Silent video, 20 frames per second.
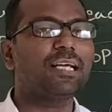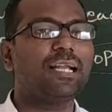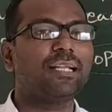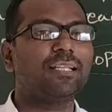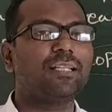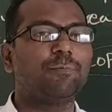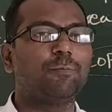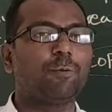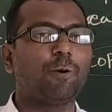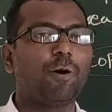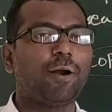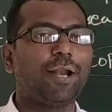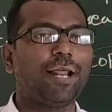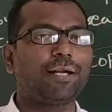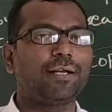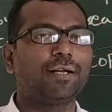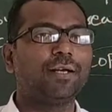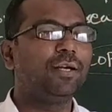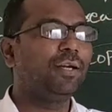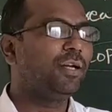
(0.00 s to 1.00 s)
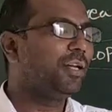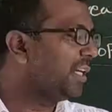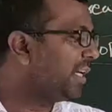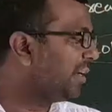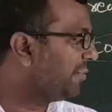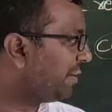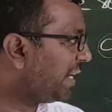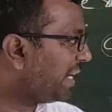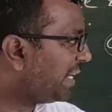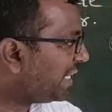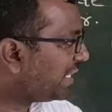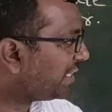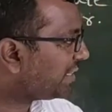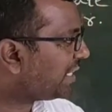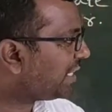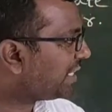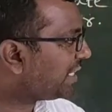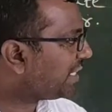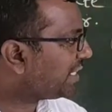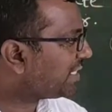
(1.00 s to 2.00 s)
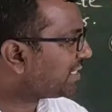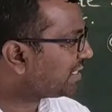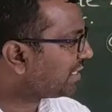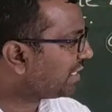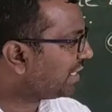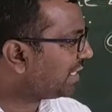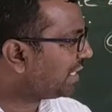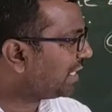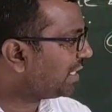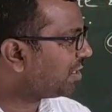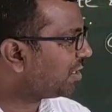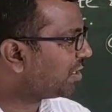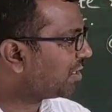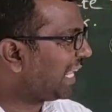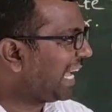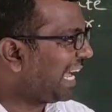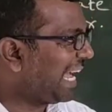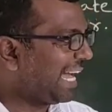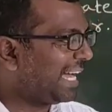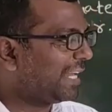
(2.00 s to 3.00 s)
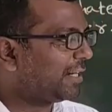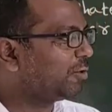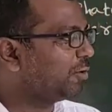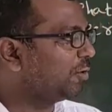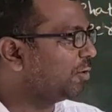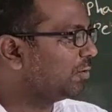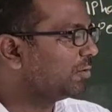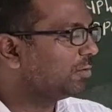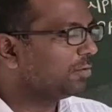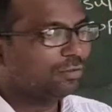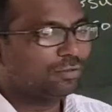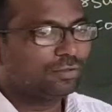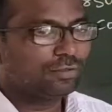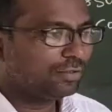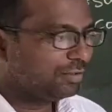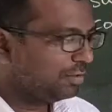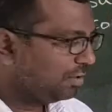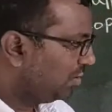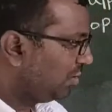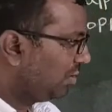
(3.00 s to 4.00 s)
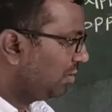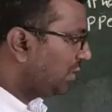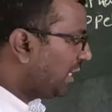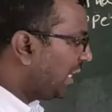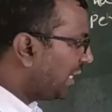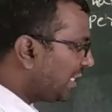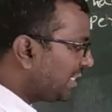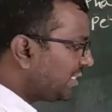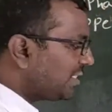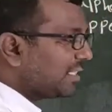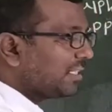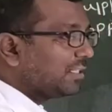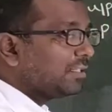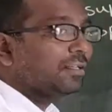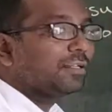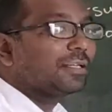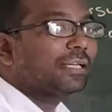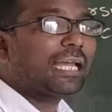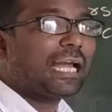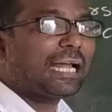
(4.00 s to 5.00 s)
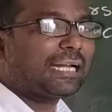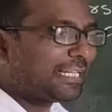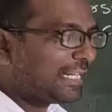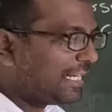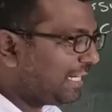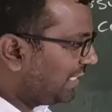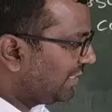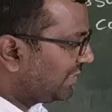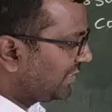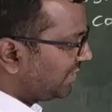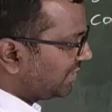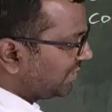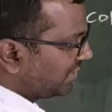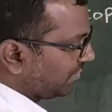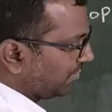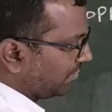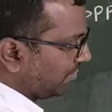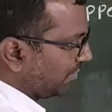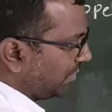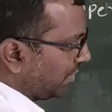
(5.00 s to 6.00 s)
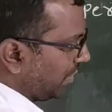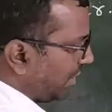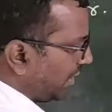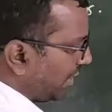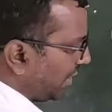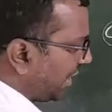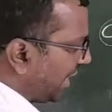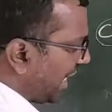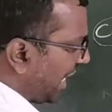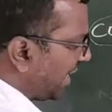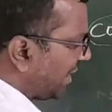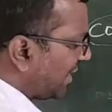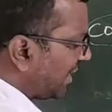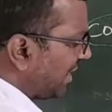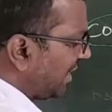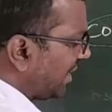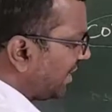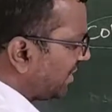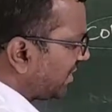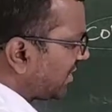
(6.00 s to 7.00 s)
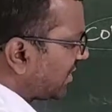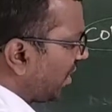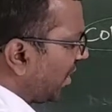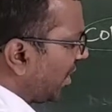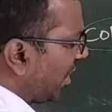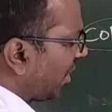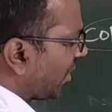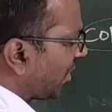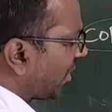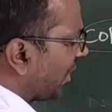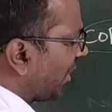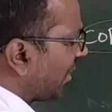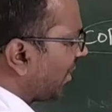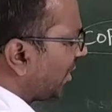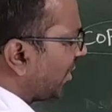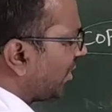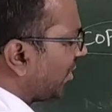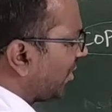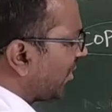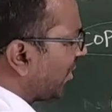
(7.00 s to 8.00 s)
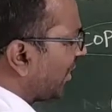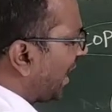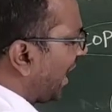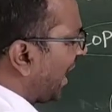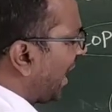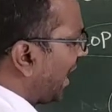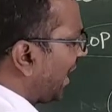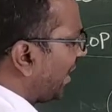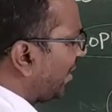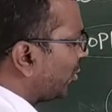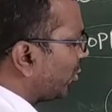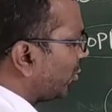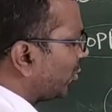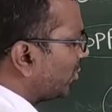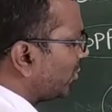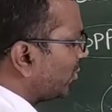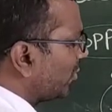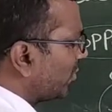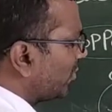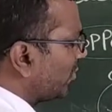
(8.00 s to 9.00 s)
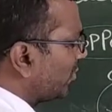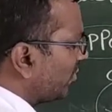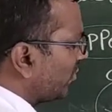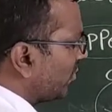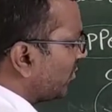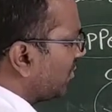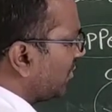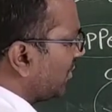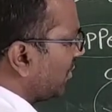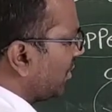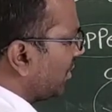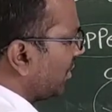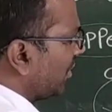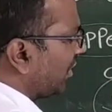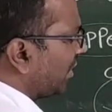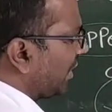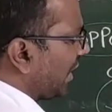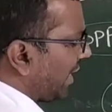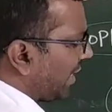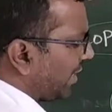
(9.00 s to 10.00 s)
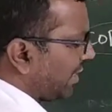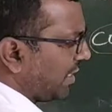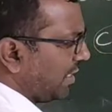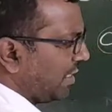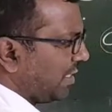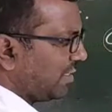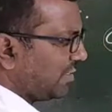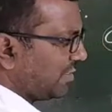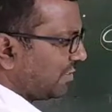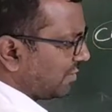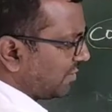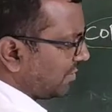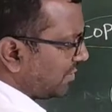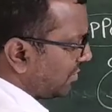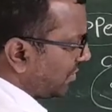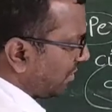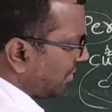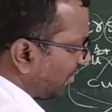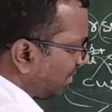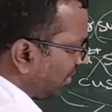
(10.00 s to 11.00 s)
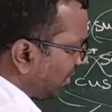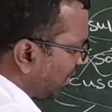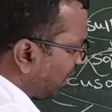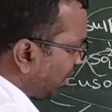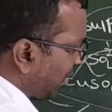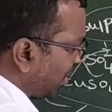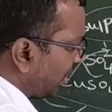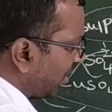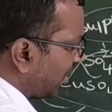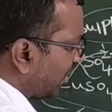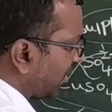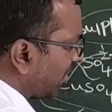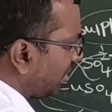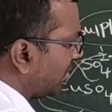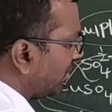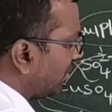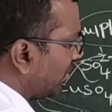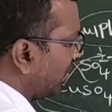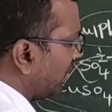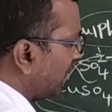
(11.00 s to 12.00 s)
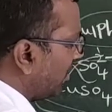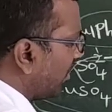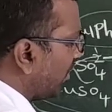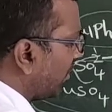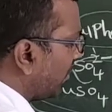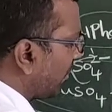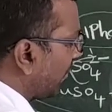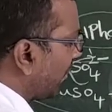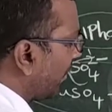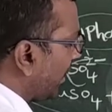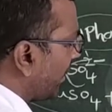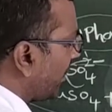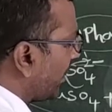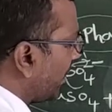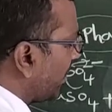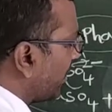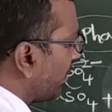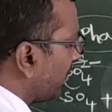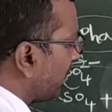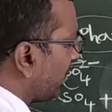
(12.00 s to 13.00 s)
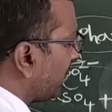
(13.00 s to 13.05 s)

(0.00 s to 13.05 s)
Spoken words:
are the products. If anything is written on the arrow, that is catalyst. Catalysts are written on arrow. Catalysts are written